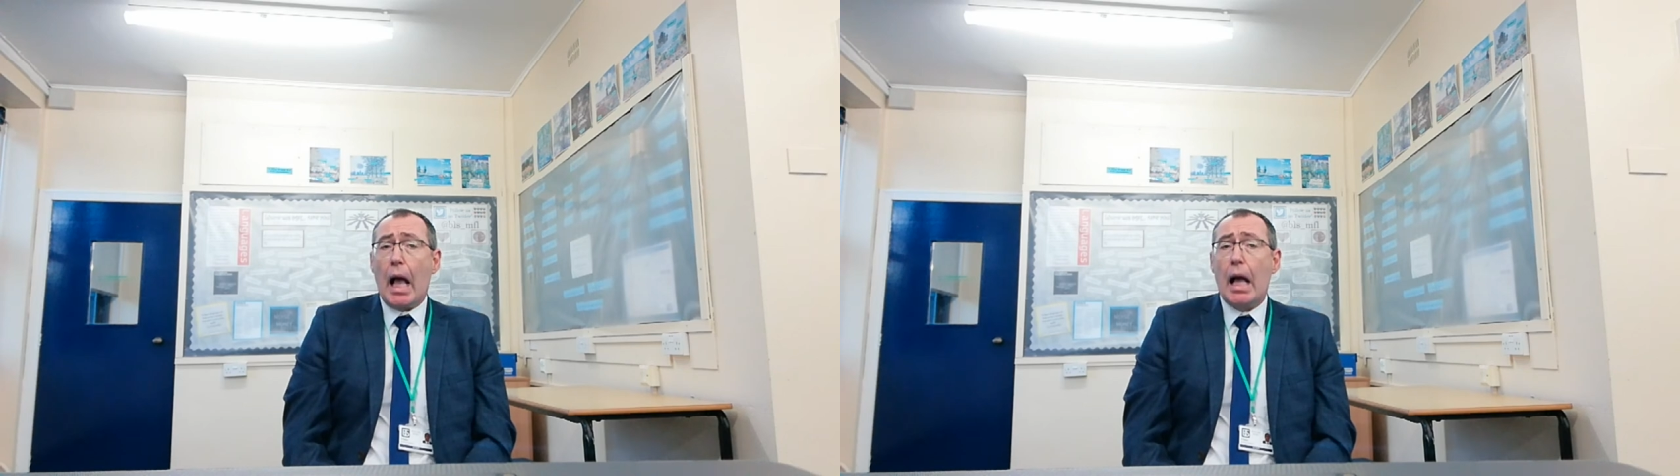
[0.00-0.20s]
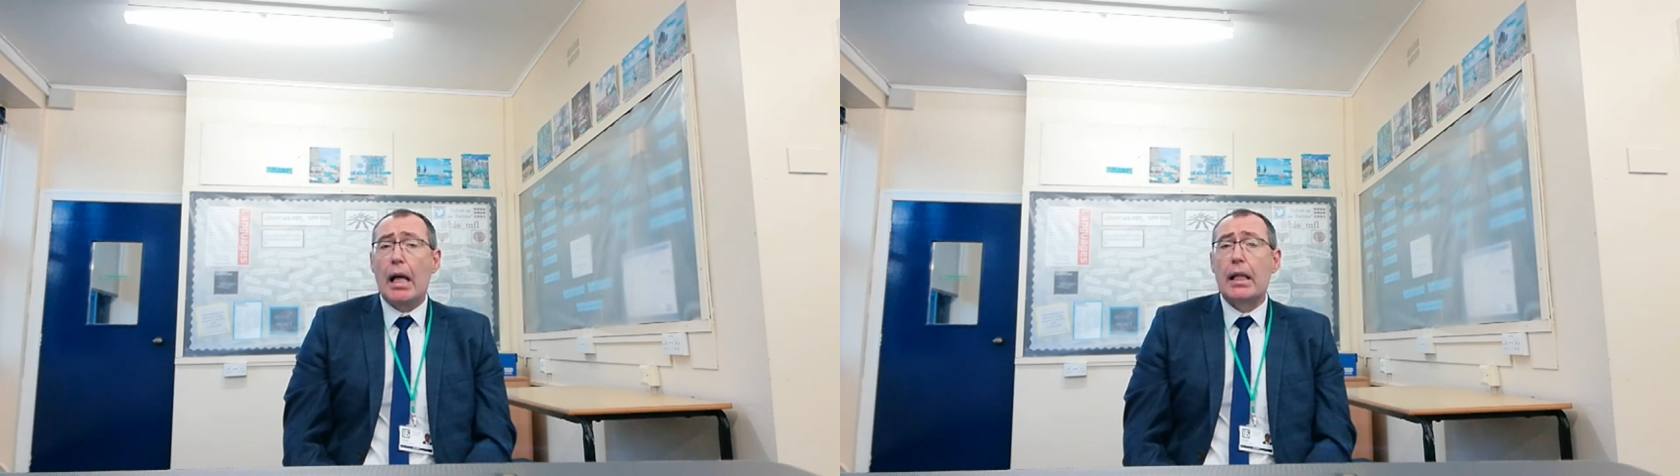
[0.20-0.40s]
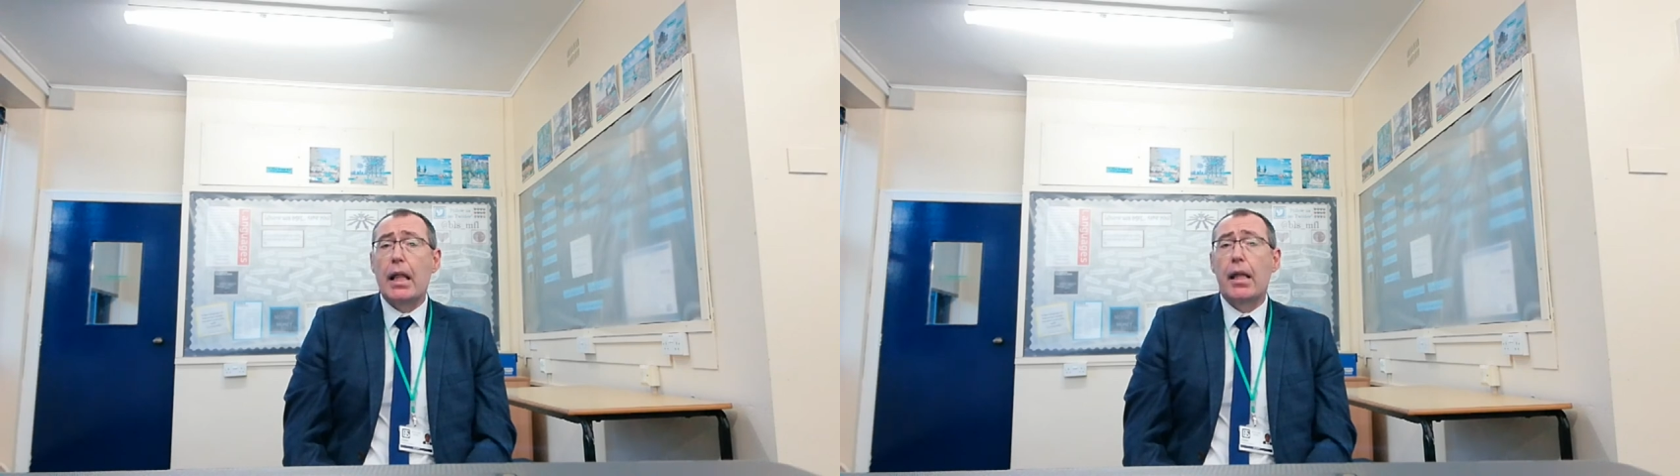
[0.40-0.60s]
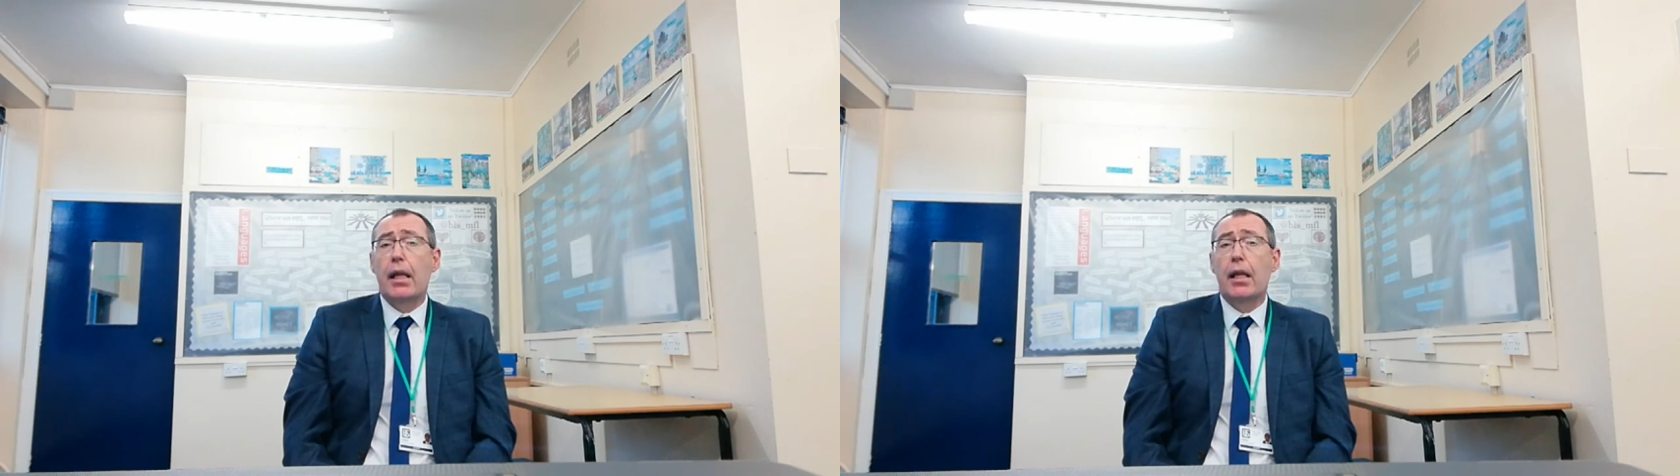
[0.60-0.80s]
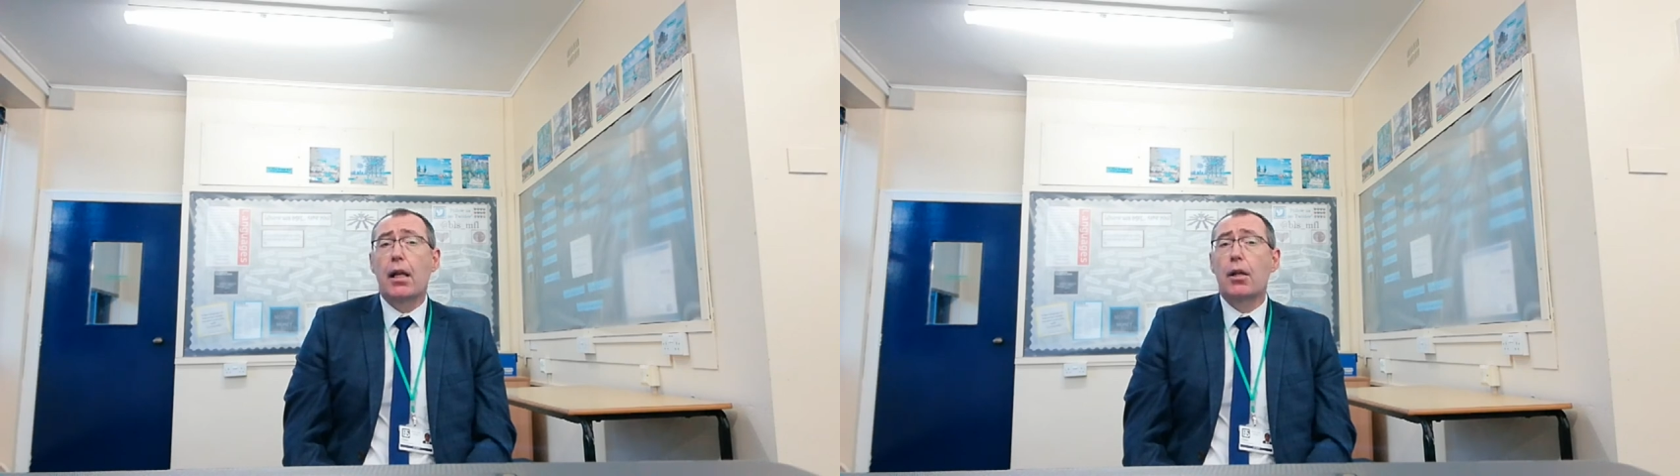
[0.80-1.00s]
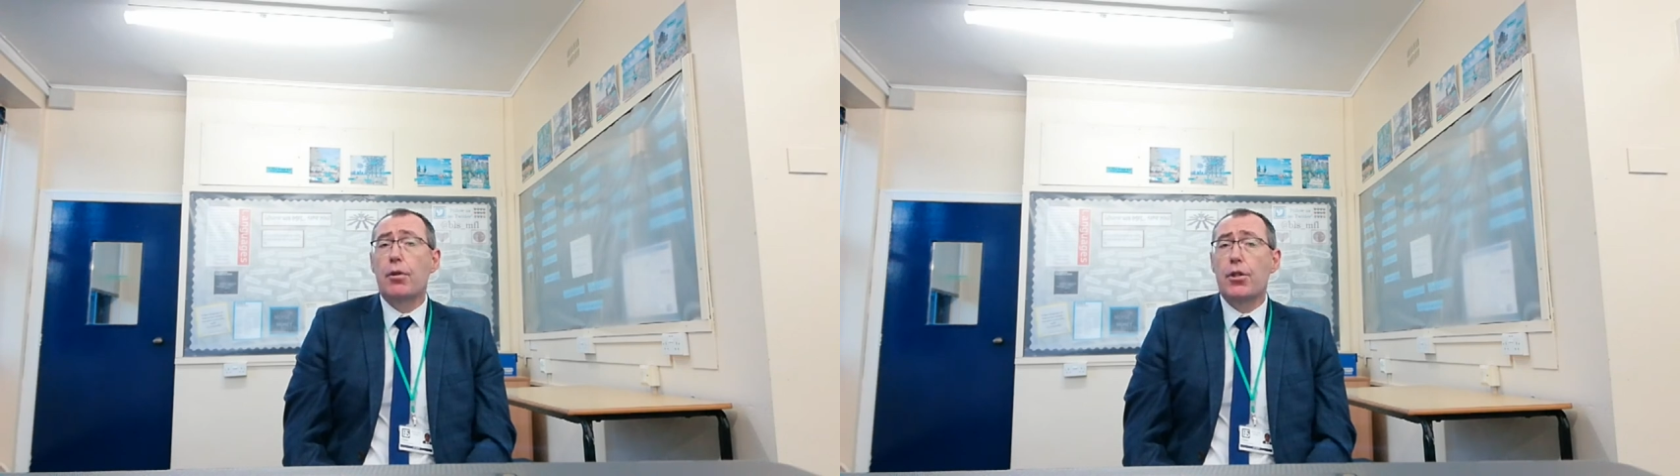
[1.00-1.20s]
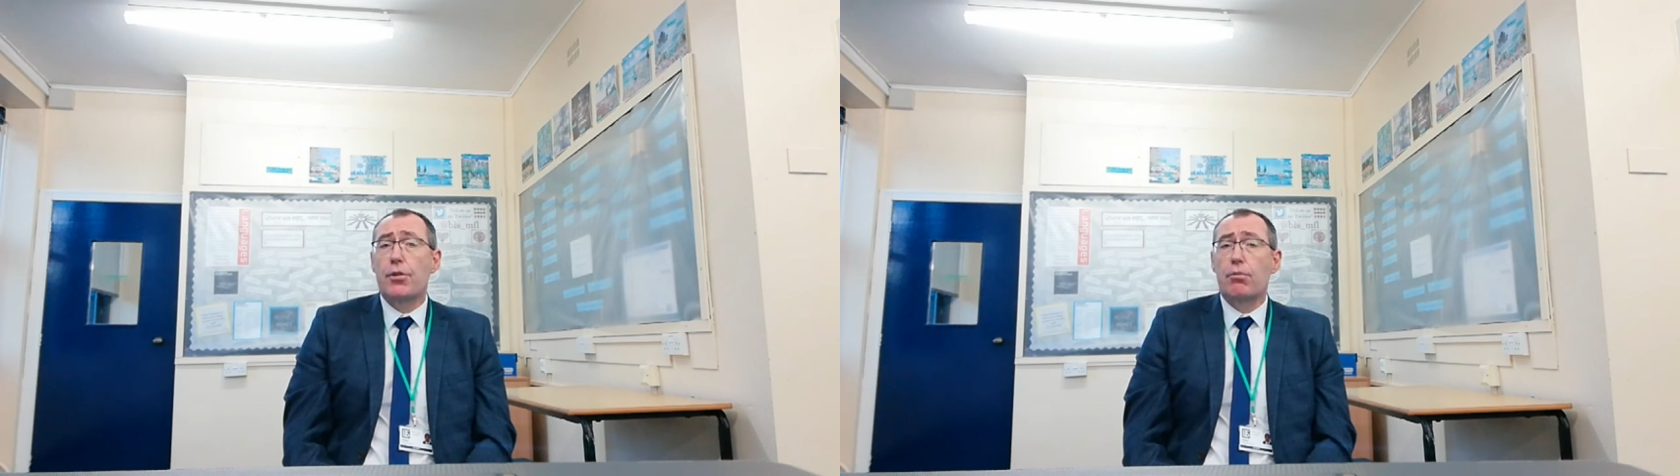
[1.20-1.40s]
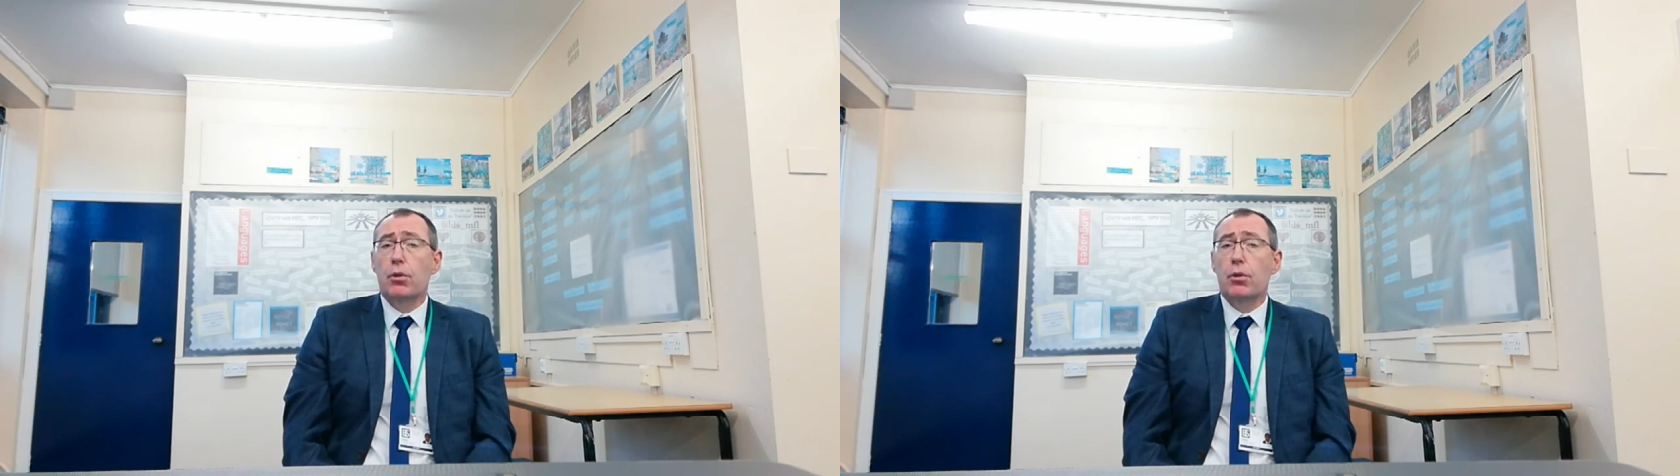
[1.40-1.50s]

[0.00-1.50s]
and the languages